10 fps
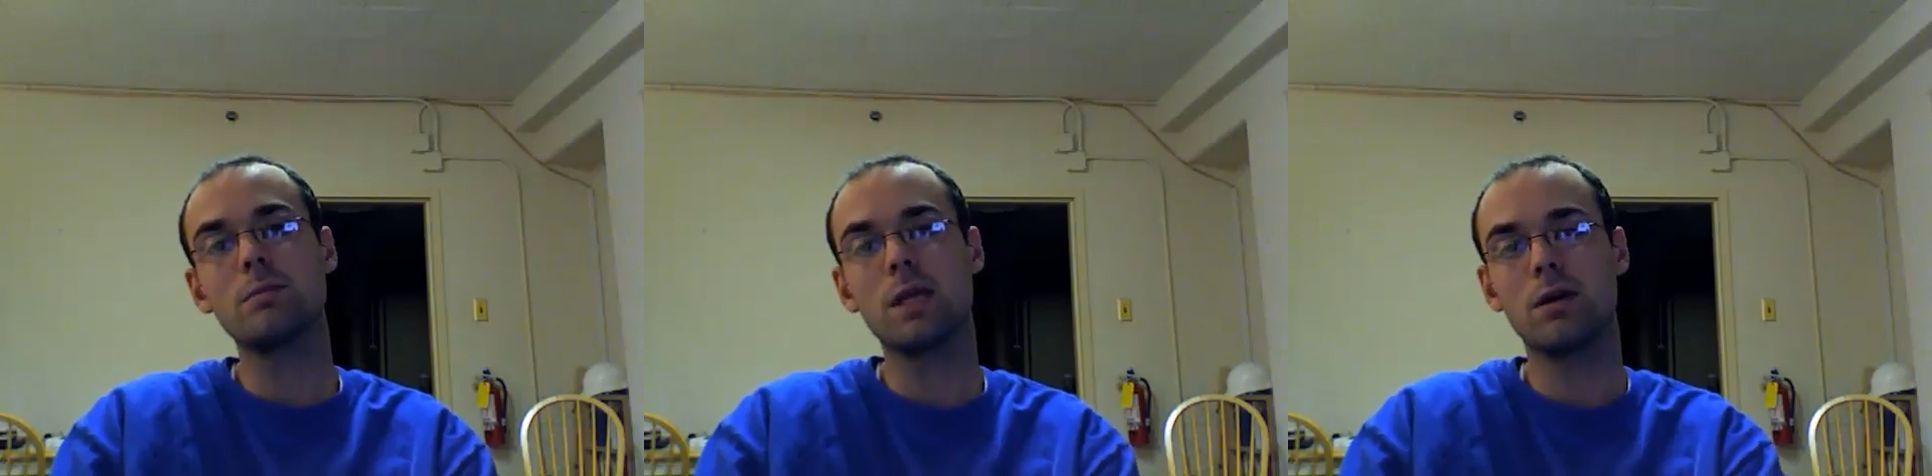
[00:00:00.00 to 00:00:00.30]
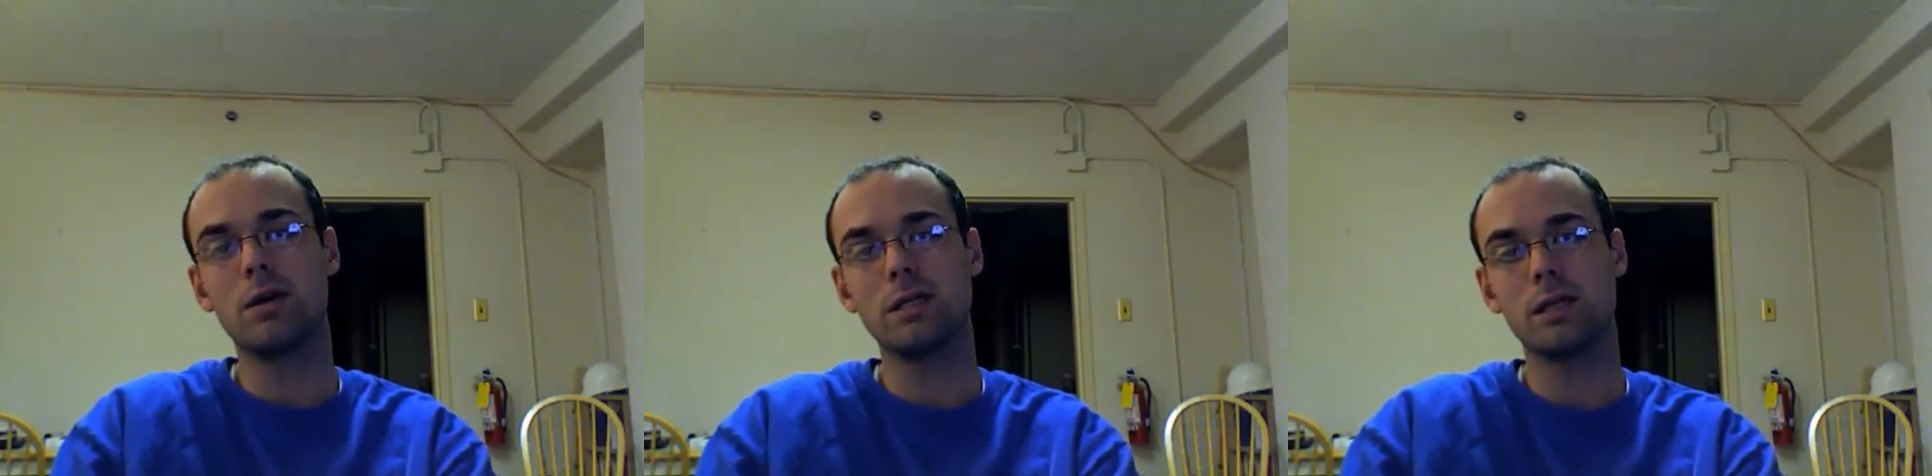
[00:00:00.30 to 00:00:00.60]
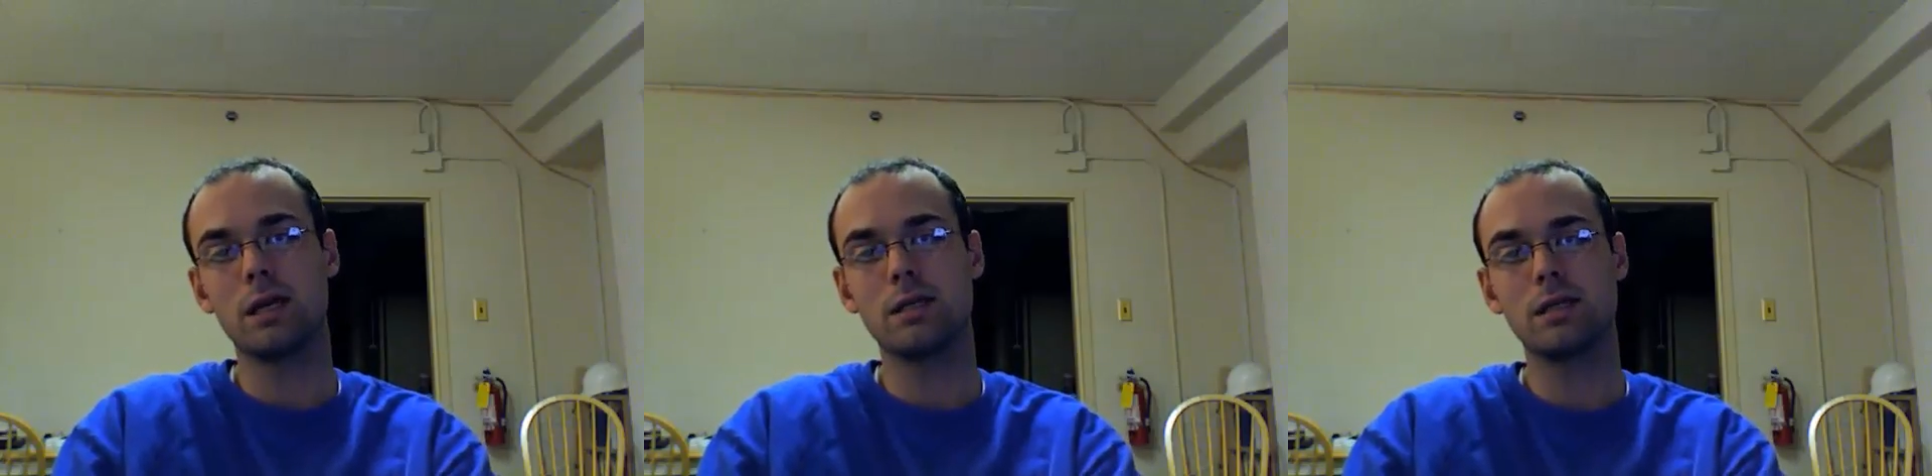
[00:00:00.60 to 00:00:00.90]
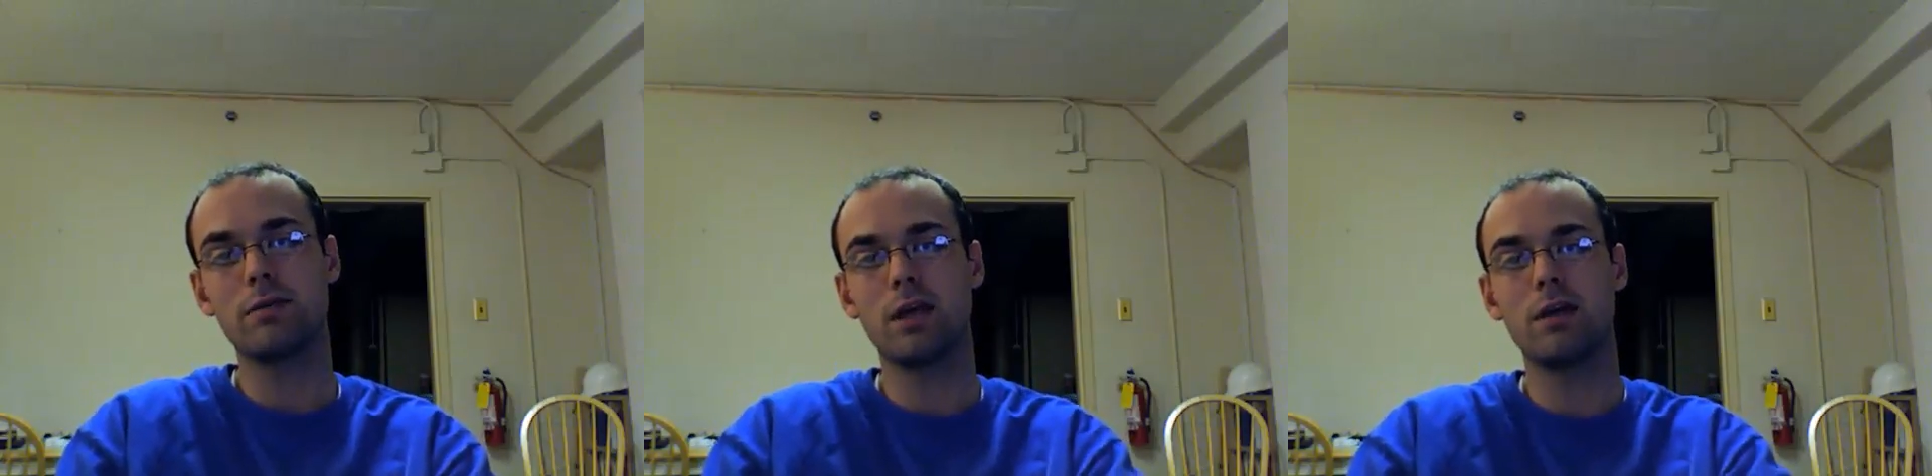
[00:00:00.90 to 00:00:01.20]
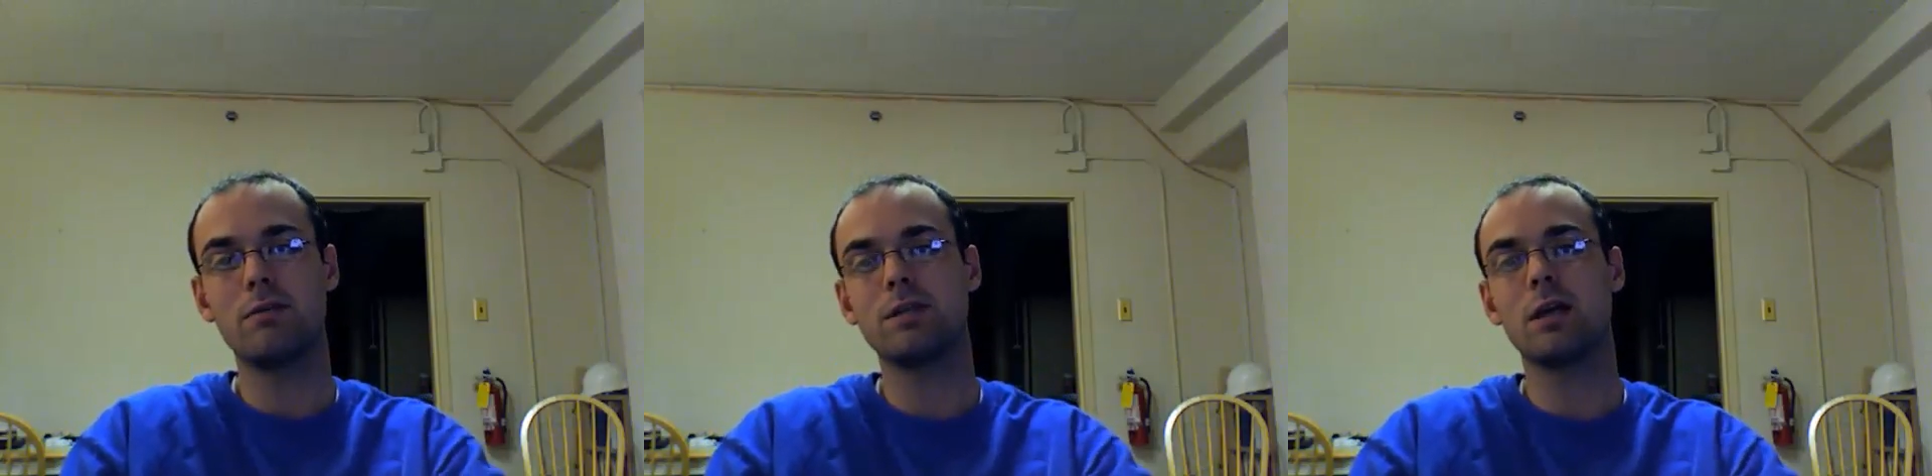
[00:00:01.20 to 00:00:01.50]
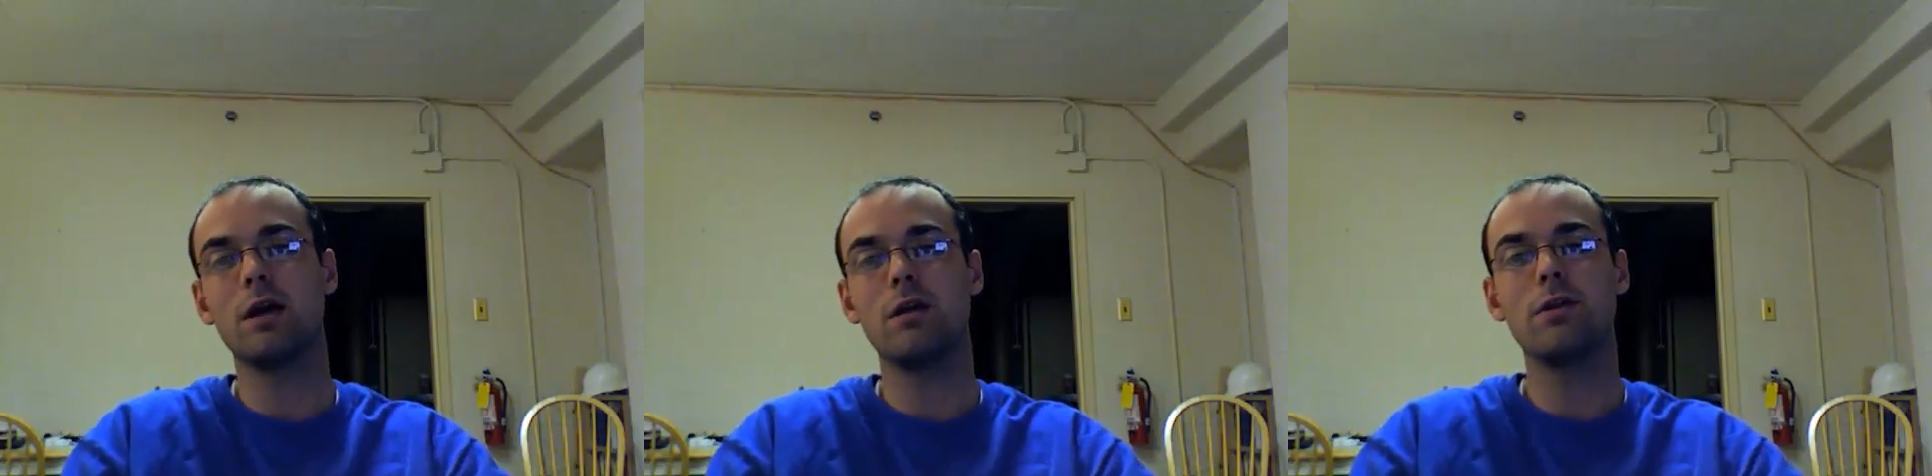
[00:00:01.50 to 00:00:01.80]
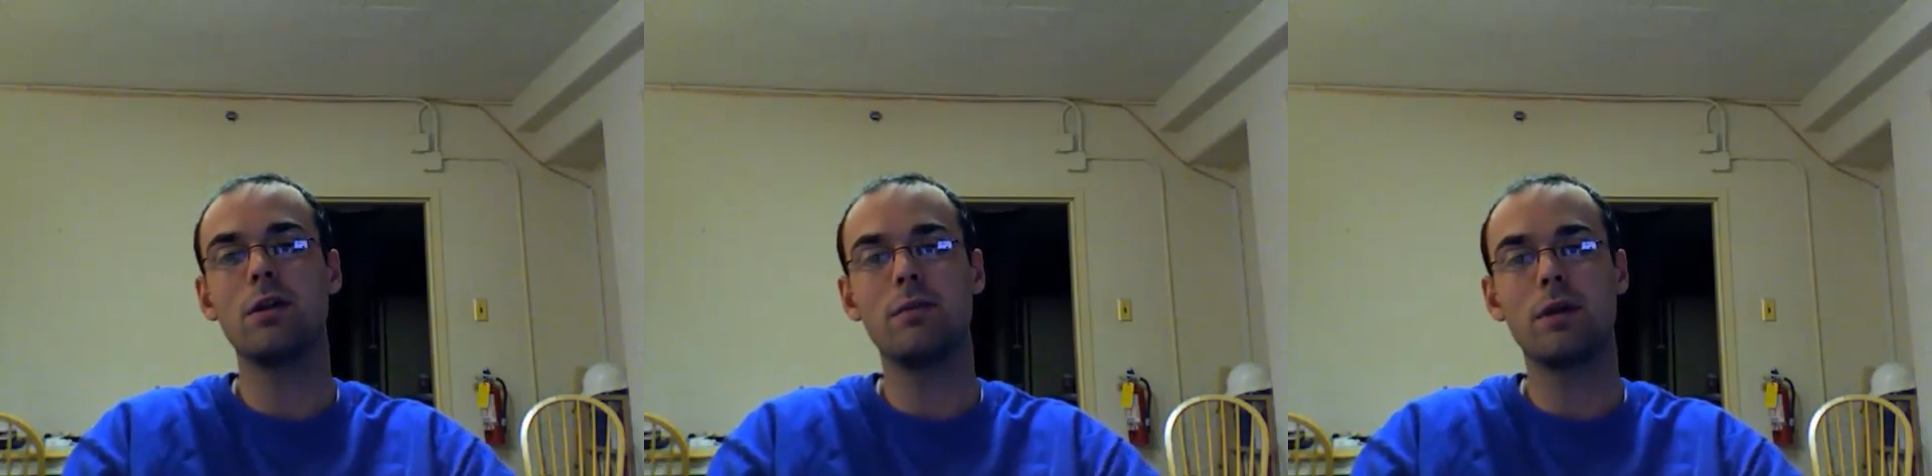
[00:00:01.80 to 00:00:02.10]
They always ask if they have to color
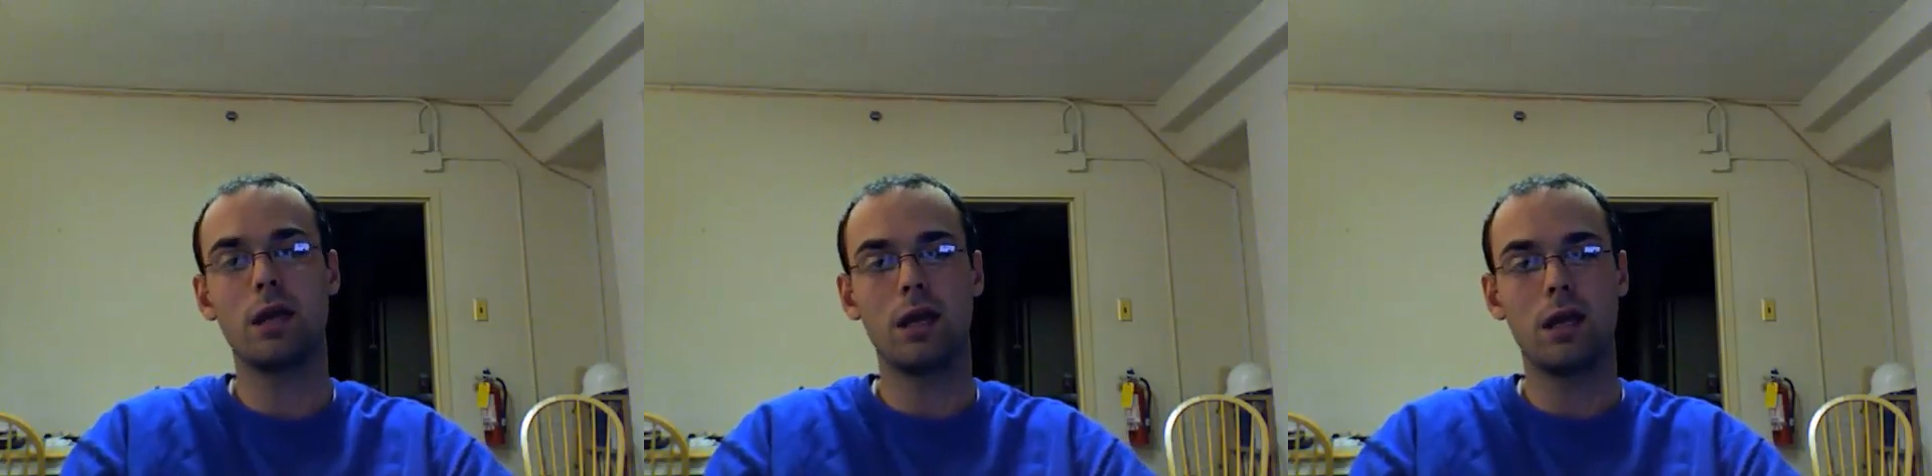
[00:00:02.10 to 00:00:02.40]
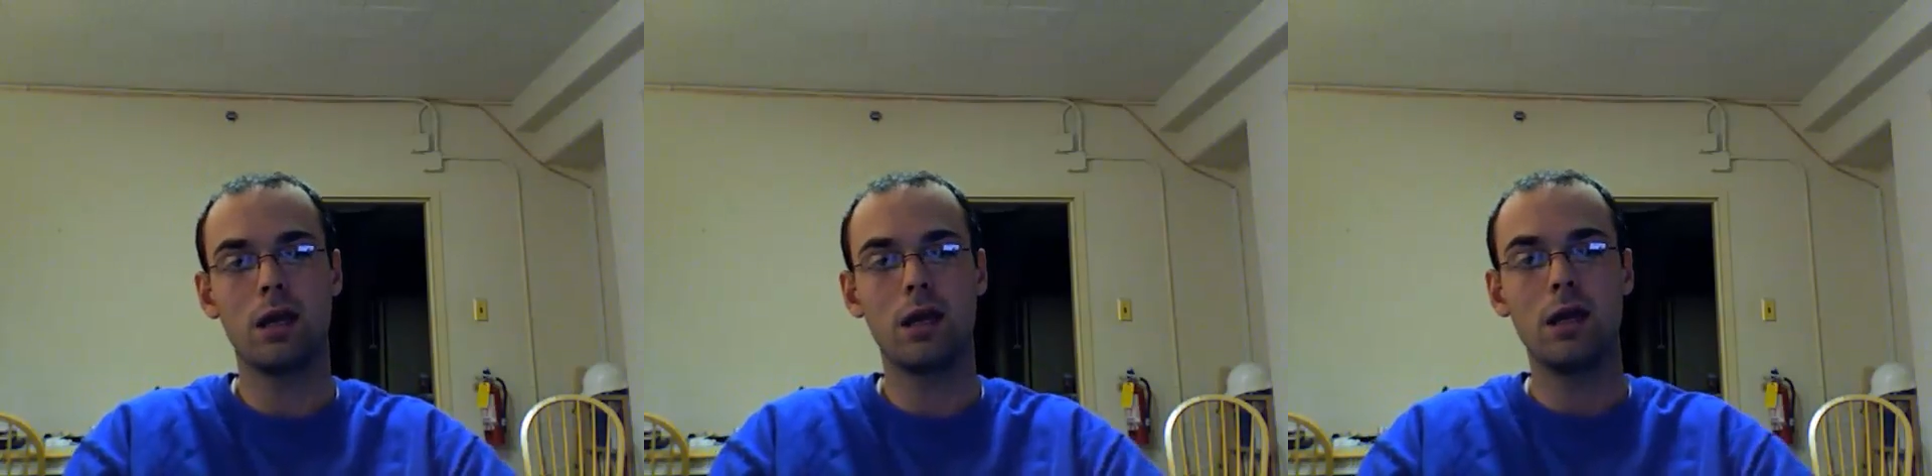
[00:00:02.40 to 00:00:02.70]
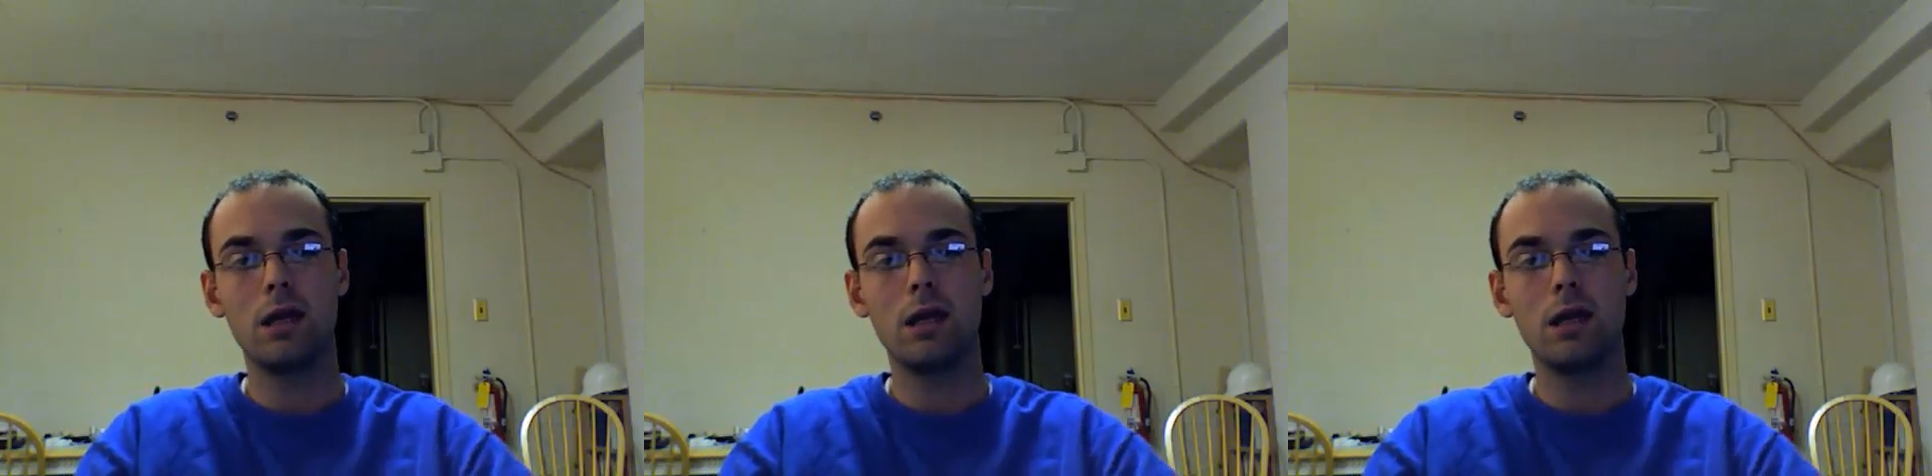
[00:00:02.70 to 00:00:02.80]
them and